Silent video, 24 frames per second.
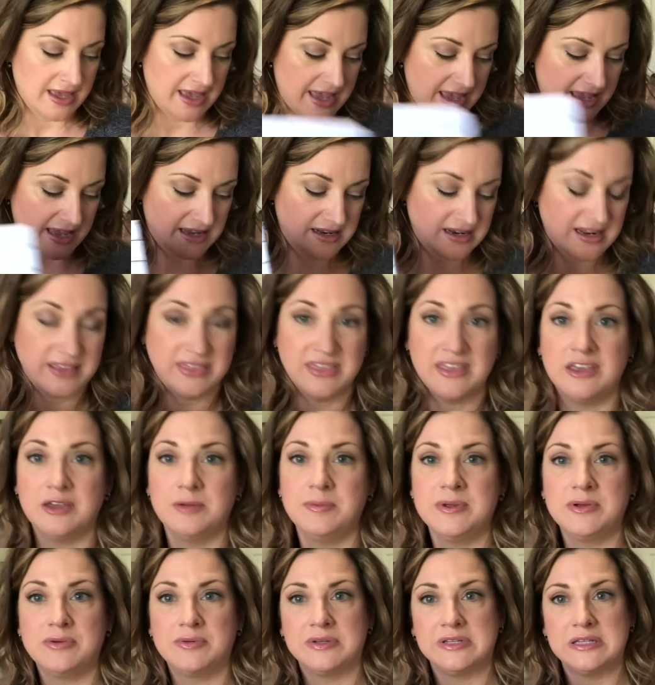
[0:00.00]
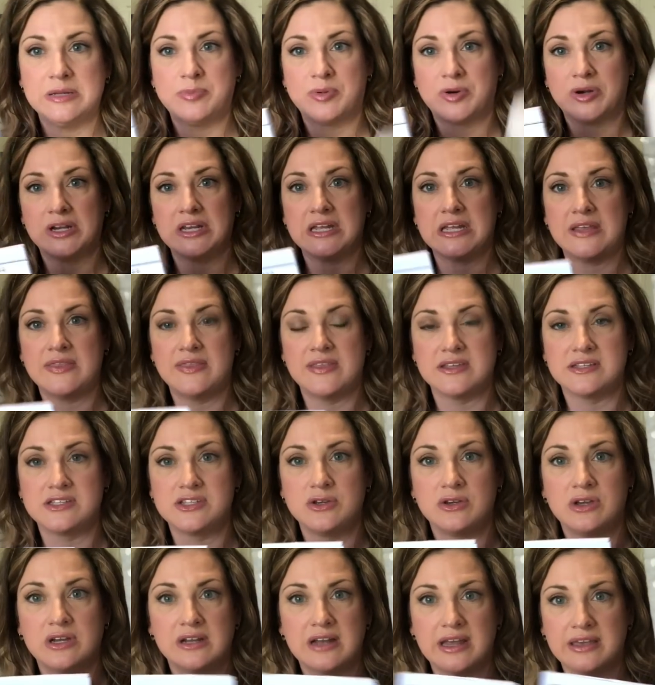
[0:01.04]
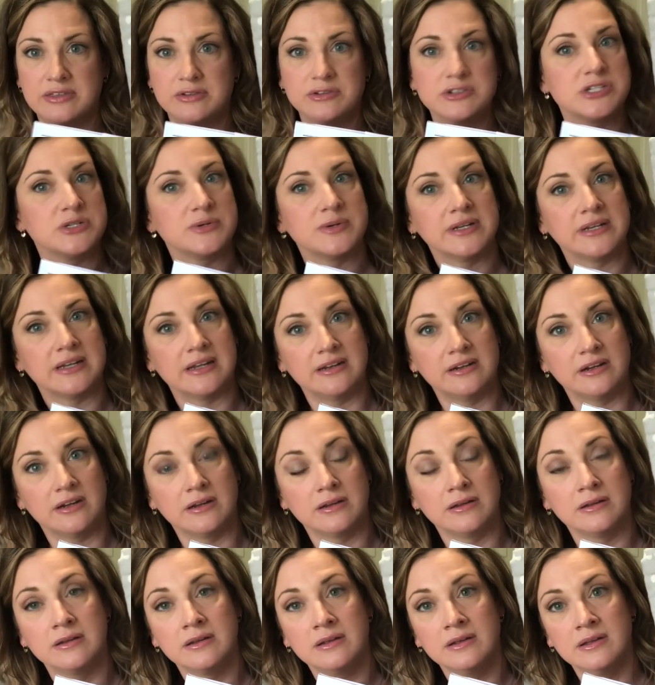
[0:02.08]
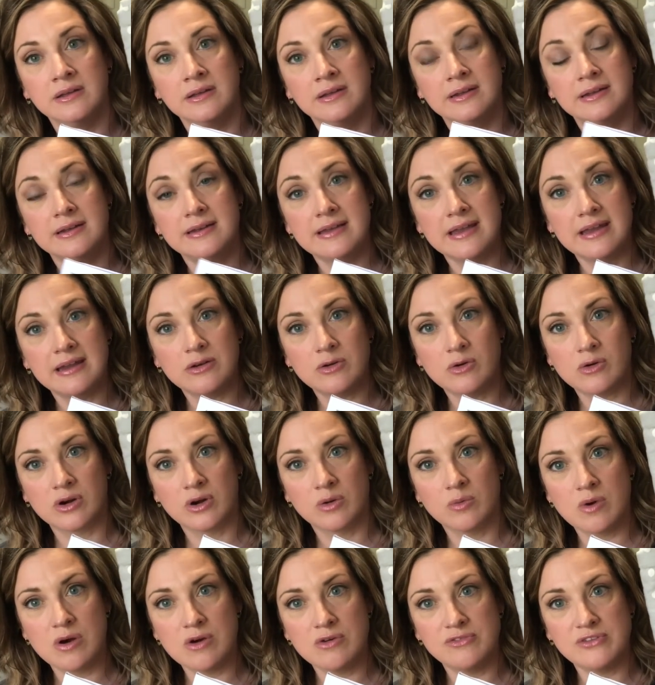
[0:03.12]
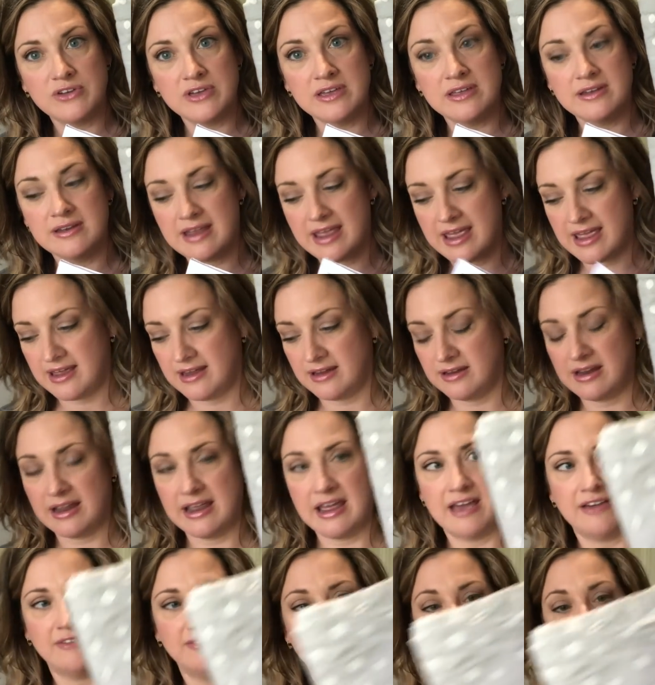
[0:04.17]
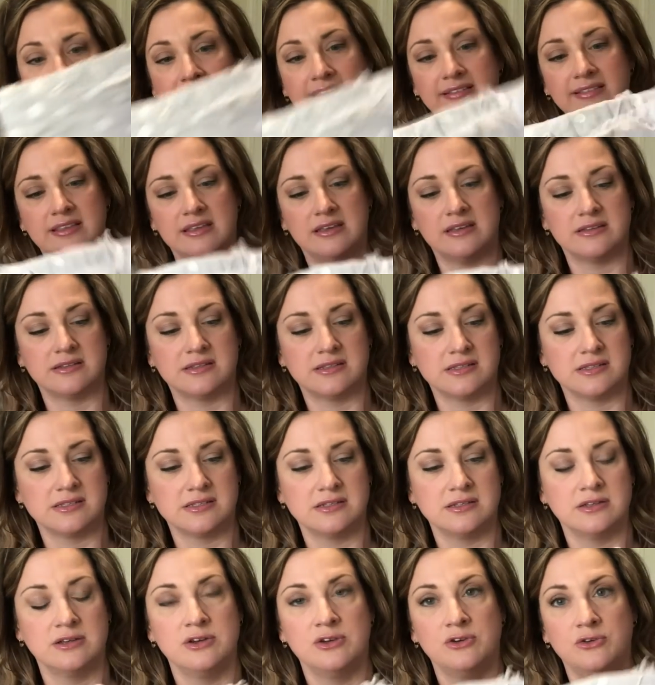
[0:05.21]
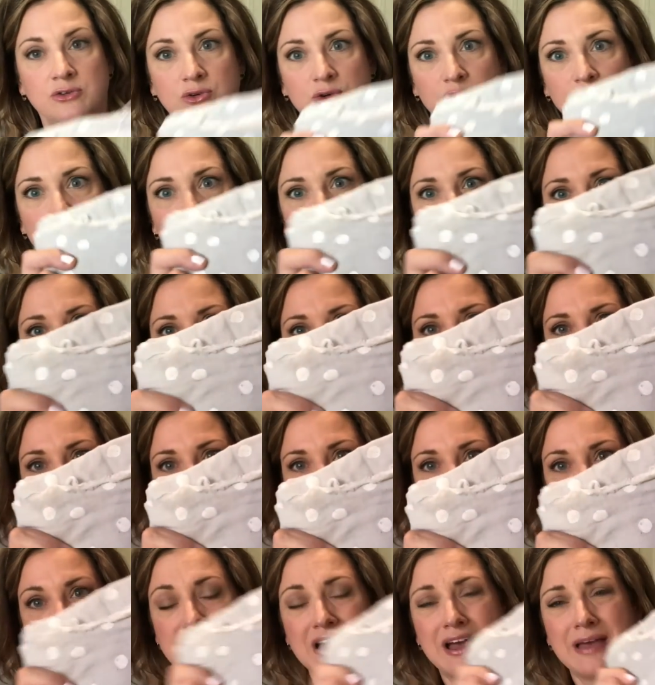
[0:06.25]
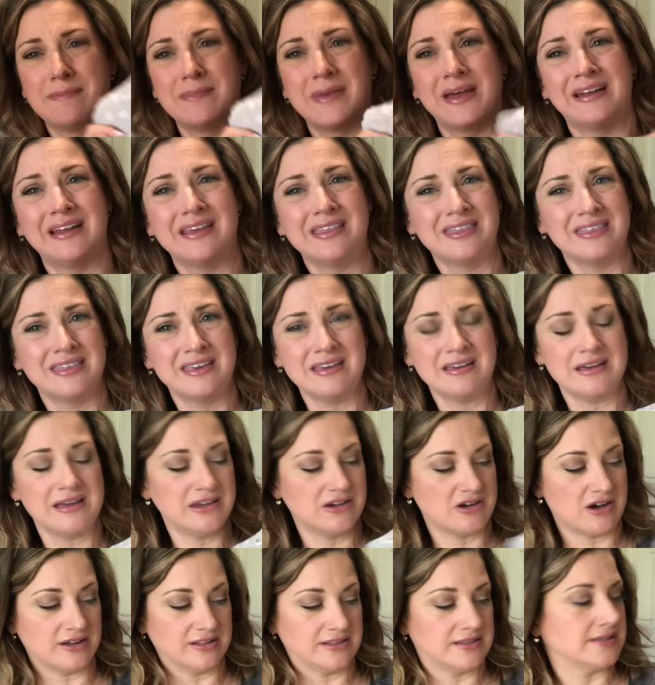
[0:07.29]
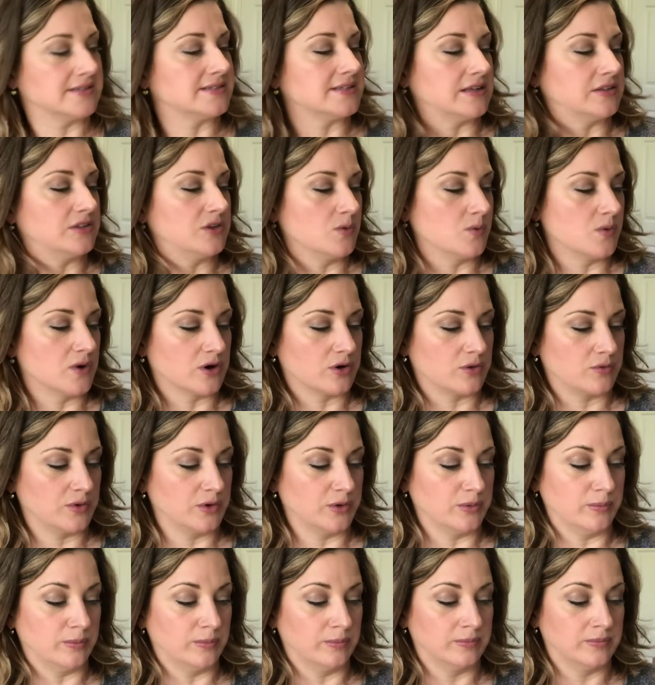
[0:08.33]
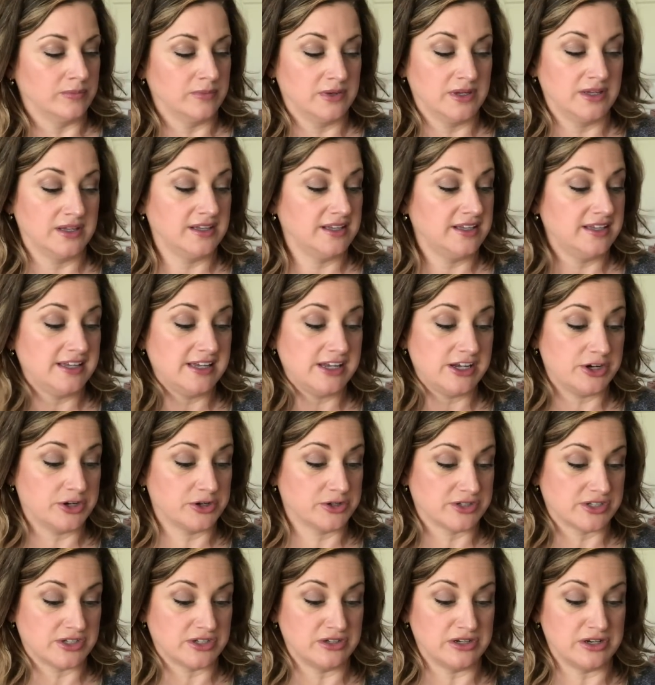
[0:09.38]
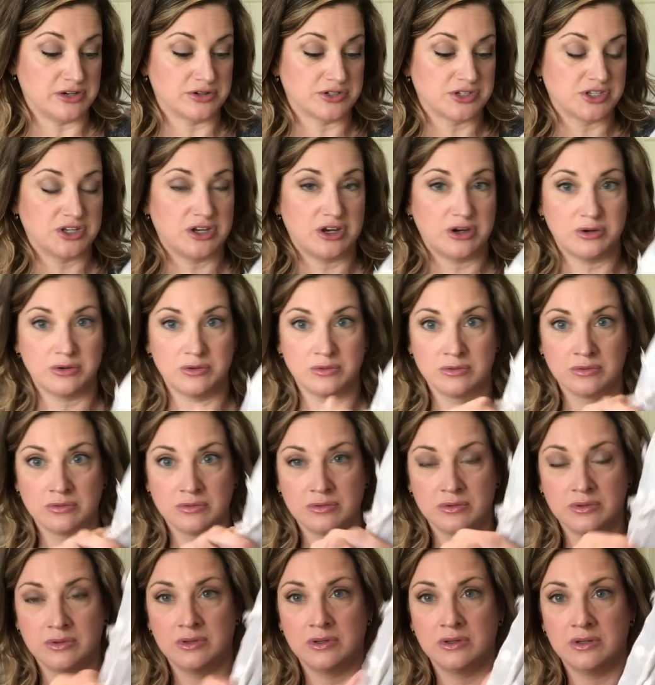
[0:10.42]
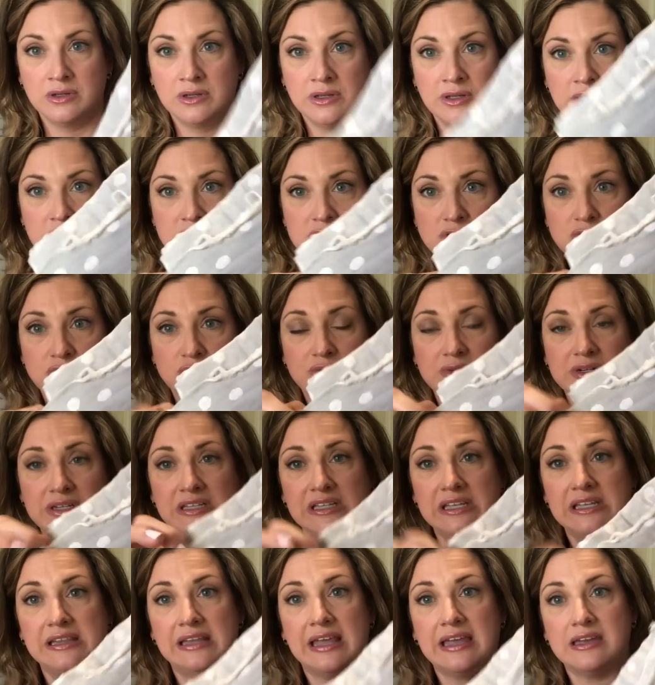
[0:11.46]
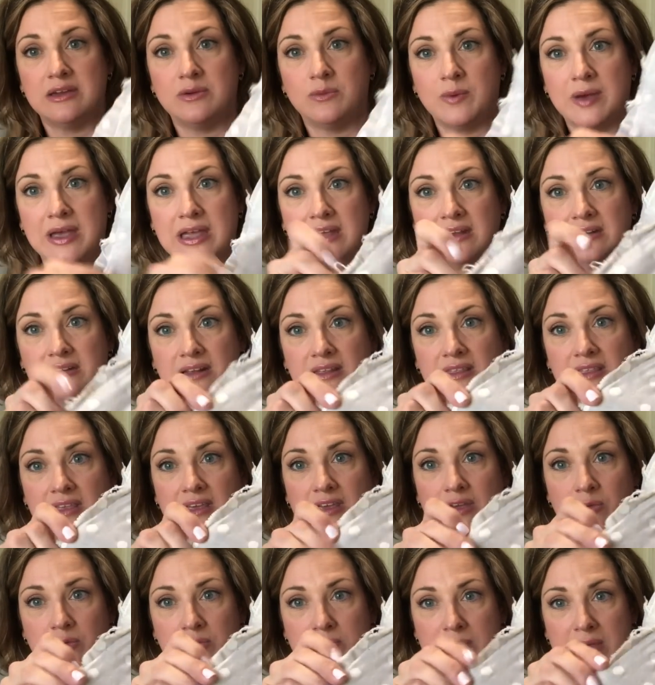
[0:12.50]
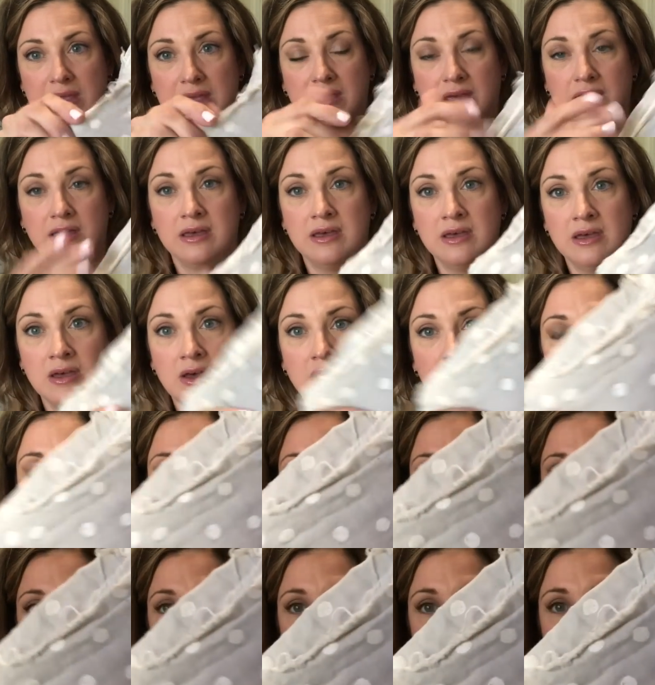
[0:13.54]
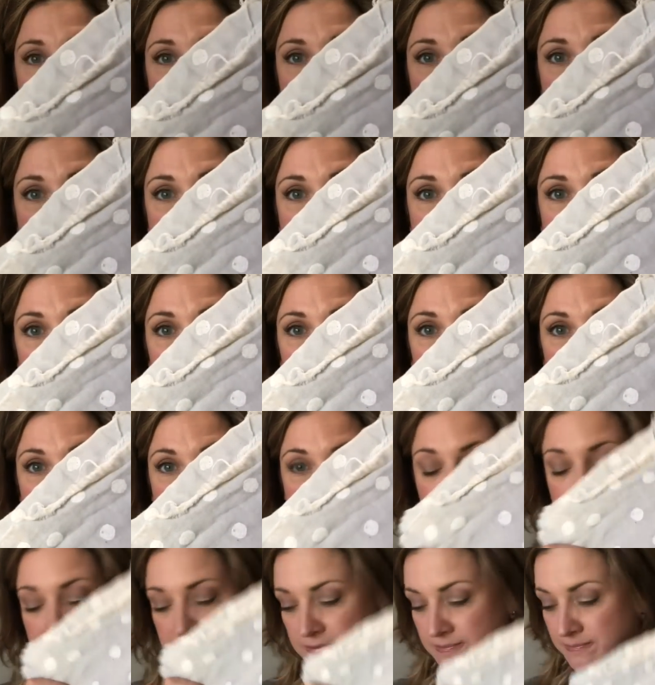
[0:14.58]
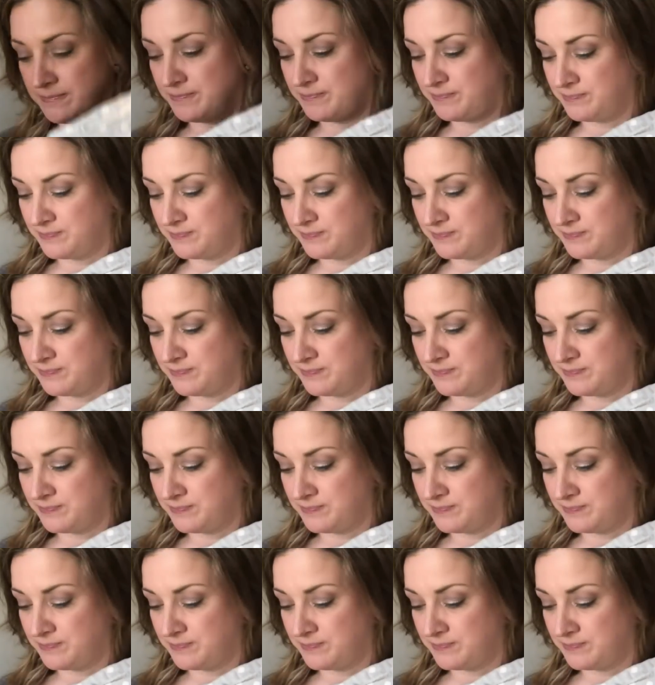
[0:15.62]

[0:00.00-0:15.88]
And I think it'd be really pretty in this. You can either do it in a knit or a woven, and I have had this for a really long time. And I think I got this at the workroom years and years ago. It's really lightweight, and I think it would make a gorgeous summer tee.